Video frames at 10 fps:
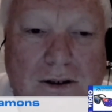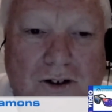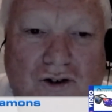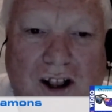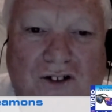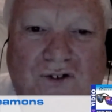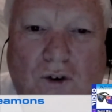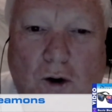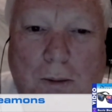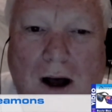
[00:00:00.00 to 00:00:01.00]

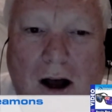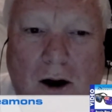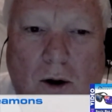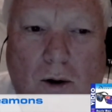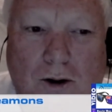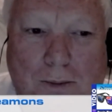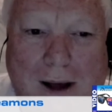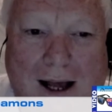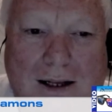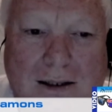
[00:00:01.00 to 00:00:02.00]
Transformer an older
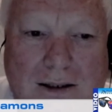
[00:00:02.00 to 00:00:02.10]
Mac.